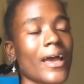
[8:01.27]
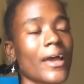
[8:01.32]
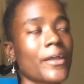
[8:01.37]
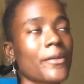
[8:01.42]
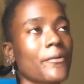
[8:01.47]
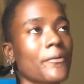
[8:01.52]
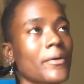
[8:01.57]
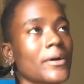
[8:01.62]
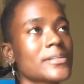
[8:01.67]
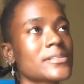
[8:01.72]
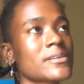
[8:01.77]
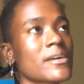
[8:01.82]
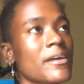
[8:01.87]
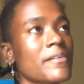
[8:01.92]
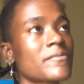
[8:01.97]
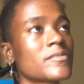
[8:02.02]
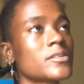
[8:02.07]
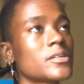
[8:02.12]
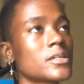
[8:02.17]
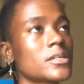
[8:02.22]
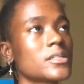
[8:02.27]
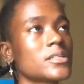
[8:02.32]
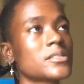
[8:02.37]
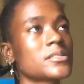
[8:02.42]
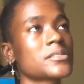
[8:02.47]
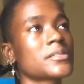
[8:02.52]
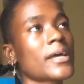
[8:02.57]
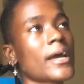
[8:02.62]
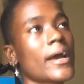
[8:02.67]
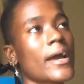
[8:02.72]
And what I've done
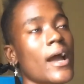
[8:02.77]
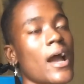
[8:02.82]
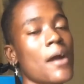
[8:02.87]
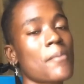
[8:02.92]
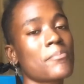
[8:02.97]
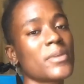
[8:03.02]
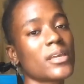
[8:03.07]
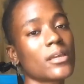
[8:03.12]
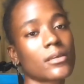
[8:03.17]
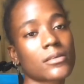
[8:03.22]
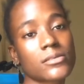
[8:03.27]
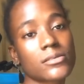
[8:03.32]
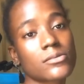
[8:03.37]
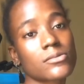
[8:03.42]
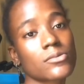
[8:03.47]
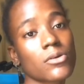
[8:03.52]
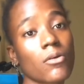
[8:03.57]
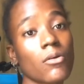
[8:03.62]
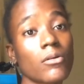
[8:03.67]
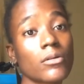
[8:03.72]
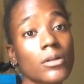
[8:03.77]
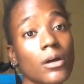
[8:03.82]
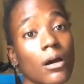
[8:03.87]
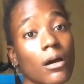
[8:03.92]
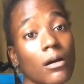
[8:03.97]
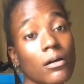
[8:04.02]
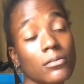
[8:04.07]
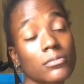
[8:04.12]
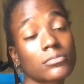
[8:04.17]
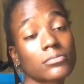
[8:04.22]
is that I mix
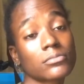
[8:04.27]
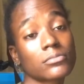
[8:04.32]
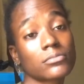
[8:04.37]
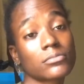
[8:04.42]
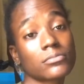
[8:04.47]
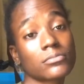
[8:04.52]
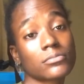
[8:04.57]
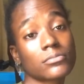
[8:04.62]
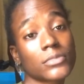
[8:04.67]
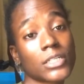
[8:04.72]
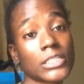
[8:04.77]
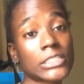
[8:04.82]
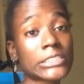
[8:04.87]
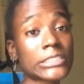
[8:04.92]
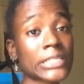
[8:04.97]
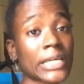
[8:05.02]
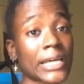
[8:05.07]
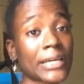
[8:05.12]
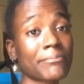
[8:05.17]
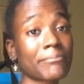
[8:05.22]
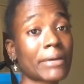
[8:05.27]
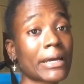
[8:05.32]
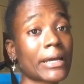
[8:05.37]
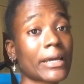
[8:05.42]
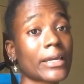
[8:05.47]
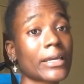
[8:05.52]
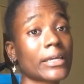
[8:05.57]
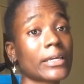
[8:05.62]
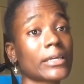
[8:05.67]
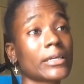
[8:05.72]
toner inside
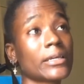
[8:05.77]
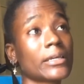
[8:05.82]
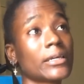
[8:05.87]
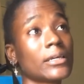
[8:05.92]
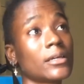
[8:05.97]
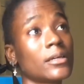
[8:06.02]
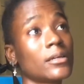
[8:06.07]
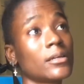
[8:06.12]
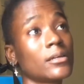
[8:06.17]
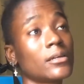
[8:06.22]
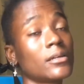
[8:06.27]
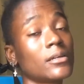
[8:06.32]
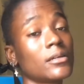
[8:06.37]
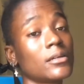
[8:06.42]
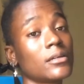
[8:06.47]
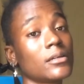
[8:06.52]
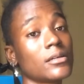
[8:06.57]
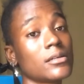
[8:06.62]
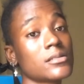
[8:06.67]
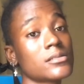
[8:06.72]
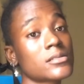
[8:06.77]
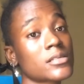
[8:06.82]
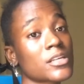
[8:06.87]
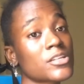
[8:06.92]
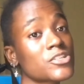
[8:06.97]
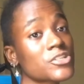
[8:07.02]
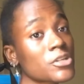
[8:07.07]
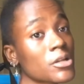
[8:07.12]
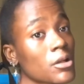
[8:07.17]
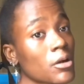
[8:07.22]
my
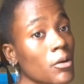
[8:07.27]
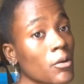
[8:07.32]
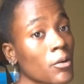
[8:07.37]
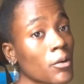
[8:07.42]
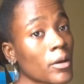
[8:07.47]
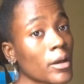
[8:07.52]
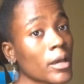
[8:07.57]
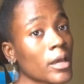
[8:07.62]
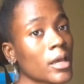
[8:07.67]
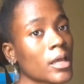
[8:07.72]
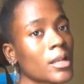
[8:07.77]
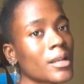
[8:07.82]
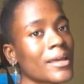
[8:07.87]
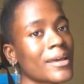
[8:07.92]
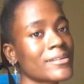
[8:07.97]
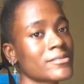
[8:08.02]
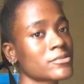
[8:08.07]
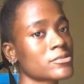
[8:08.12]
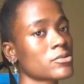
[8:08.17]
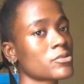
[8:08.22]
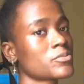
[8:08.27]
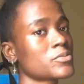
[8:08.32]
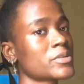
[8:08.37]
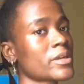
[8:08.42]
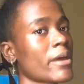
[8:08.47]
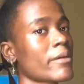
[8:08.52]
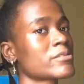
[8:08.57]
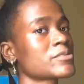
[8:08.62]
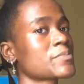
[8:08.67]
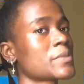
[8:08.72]
essential oil and
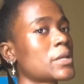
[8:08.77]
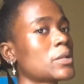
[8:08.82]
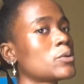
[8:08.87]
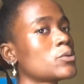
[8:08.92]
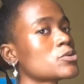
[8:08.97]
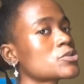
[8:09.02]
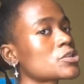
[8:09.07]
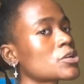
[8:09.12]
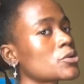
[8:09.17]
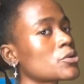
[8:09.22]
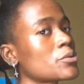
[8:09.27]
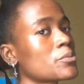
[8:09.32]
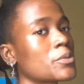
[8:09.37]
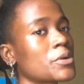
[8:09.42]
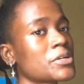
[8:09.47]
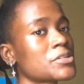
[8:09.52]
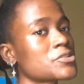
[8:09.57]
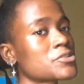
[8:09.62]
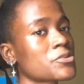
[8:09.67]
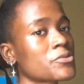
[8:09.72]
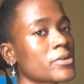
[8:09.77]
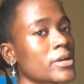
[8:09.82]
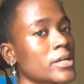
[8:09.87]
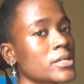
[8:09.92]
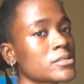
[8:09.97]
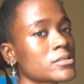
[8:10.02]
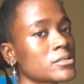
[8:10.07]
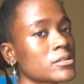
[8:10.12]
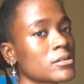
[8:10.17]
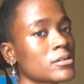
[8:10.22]
sometimes my lotion or
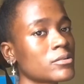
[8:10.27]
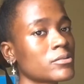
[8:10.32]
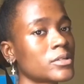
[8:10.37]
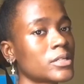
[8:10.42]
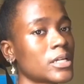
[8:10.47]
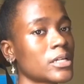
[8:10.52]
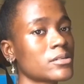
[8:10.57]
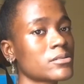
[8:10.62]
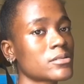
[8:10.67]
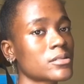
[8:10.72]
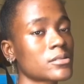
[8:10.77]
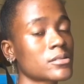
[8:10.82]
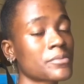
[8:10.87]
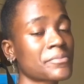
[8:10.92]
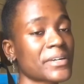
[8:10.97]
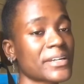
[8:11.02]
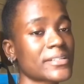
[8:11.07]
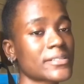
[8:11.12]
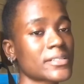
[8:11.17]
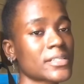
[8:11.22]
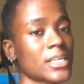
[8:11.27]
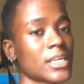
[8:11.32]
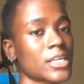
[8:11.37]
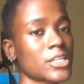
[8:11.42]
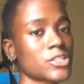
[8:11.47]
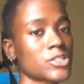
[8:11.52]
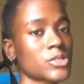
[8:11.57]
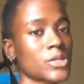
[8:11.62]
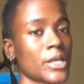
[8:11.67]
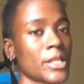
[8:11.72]
moisturizer when I use it on my
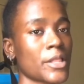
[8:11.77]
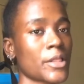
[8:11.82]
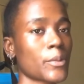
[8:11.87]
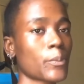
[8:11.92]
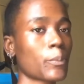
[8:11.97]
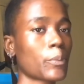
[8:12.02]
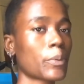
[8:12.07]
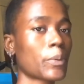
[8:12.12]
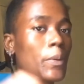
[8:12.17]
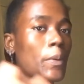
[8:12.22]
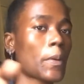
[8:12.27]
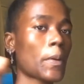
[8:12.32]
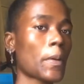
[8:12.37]
skin to help